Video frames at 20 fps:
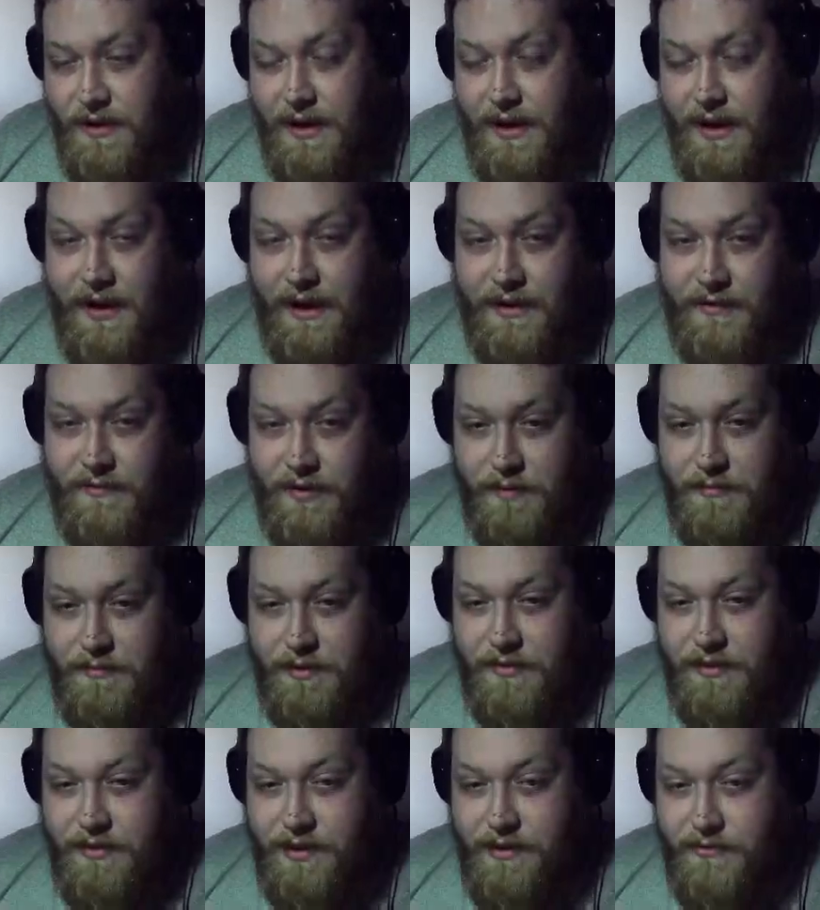activate
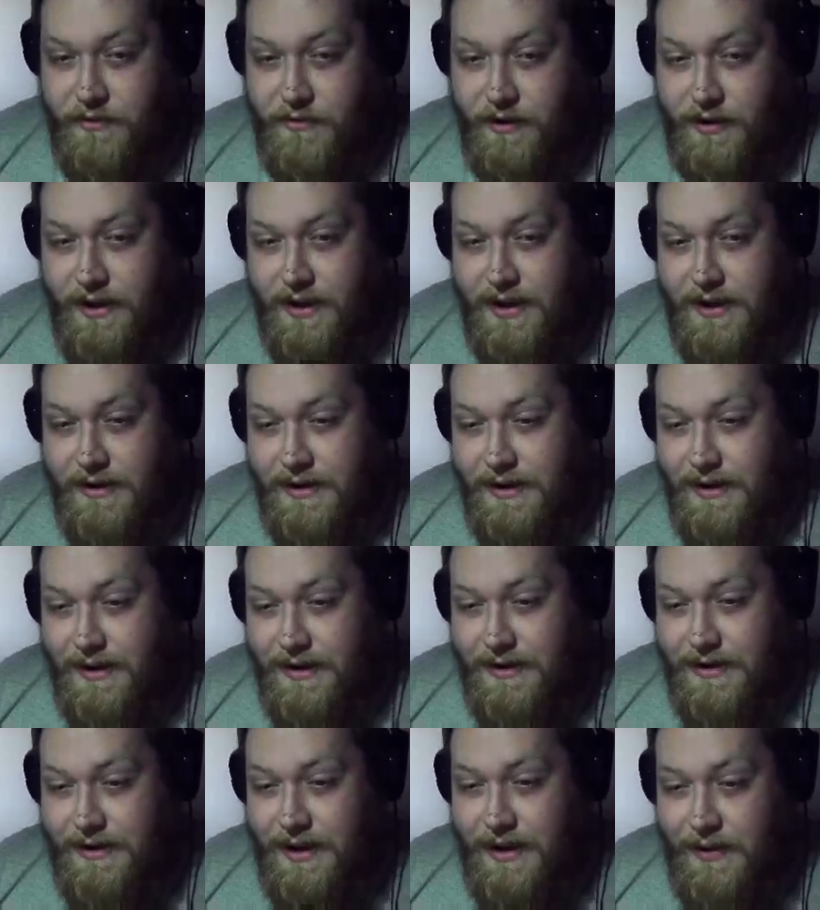Melcaster again, and I
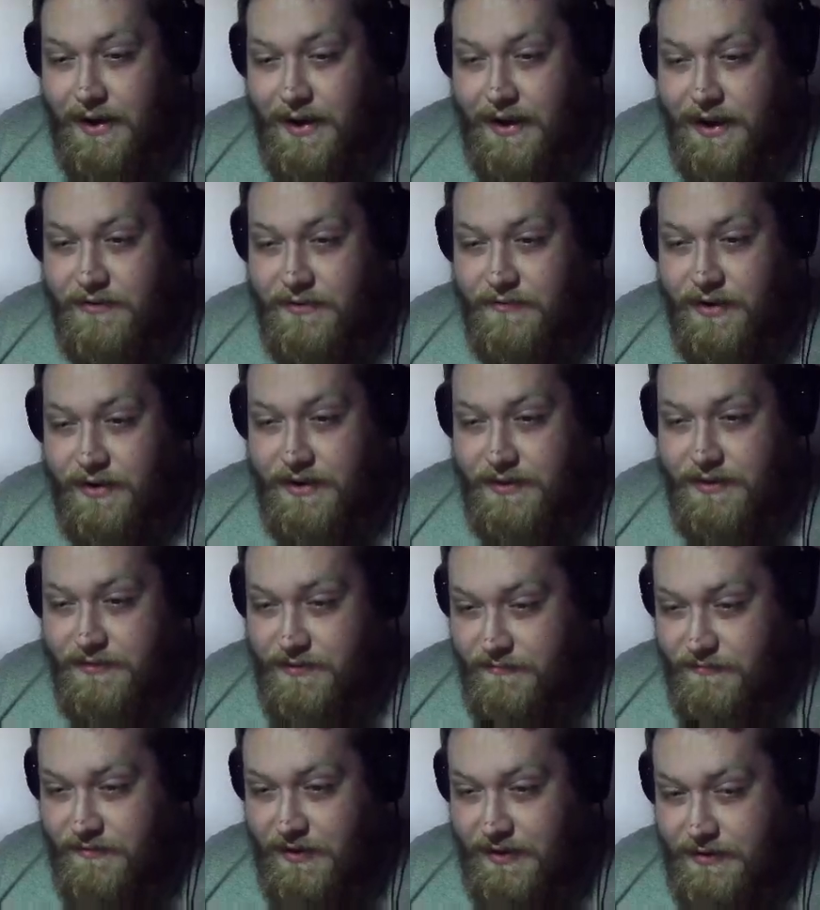can now activate its
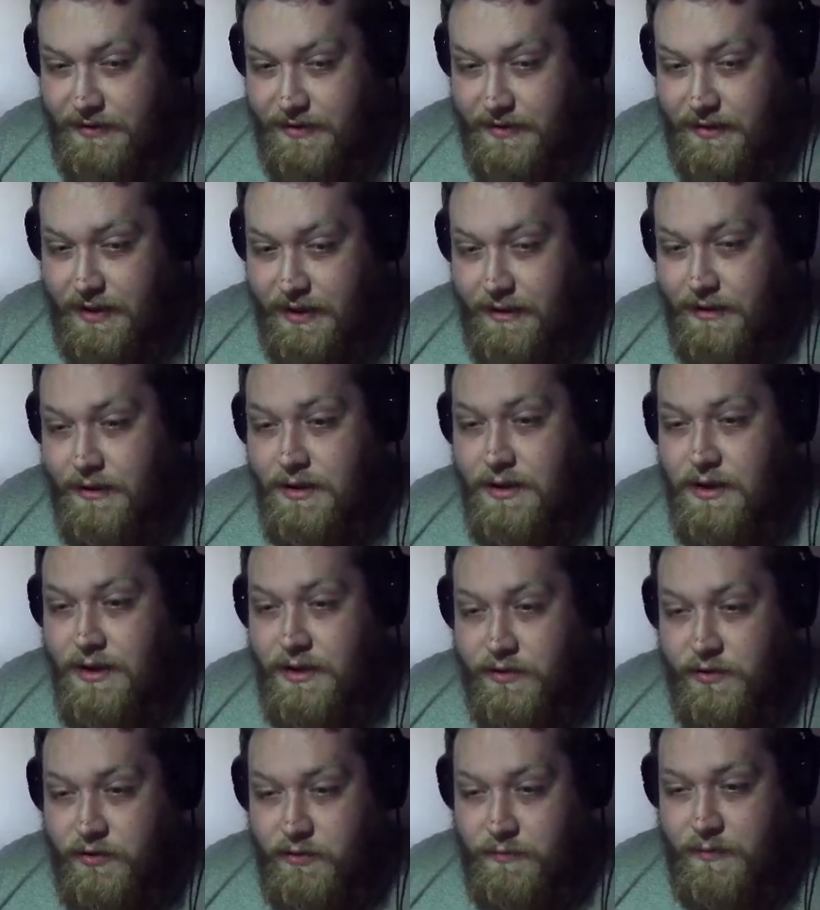effect again
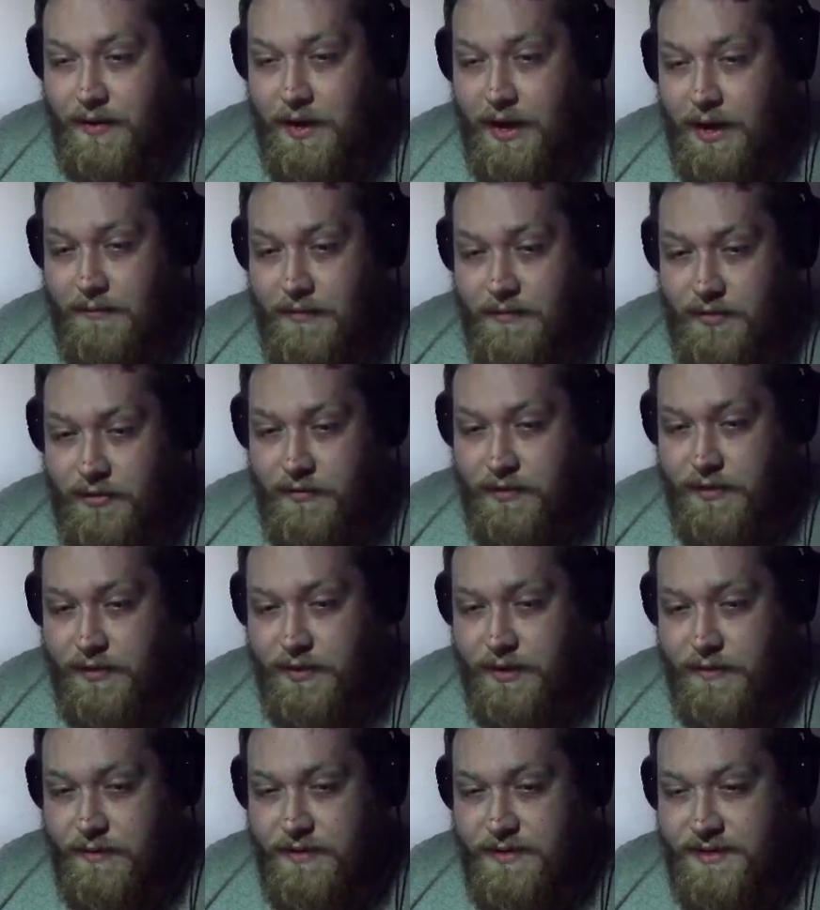to pop
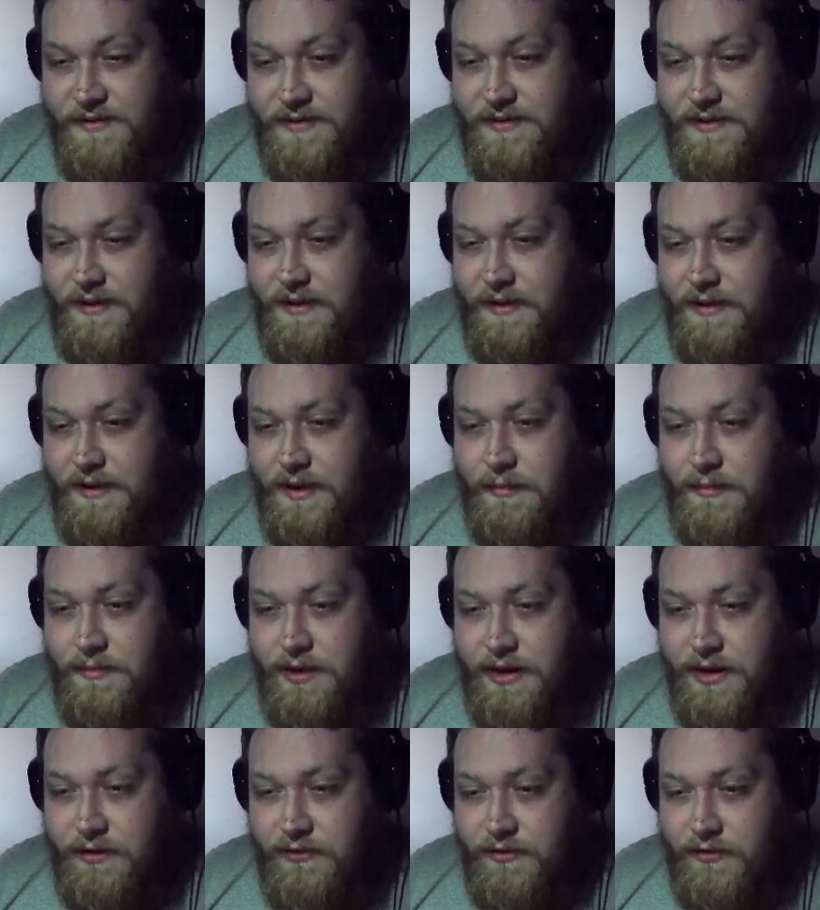Mithrilium and set a
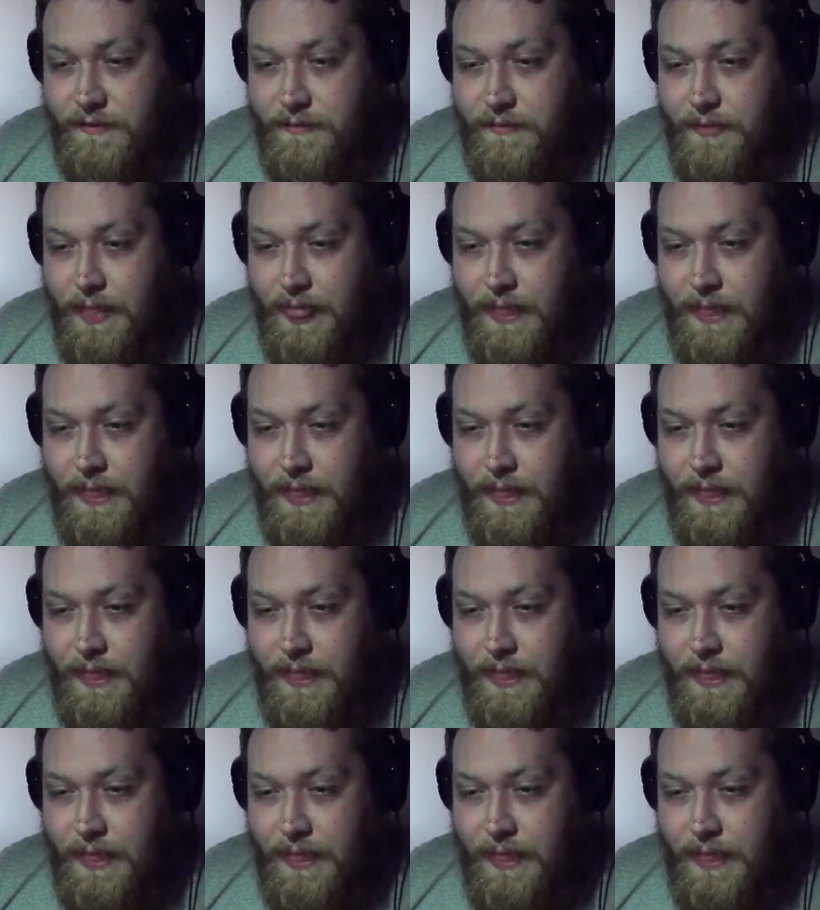combination.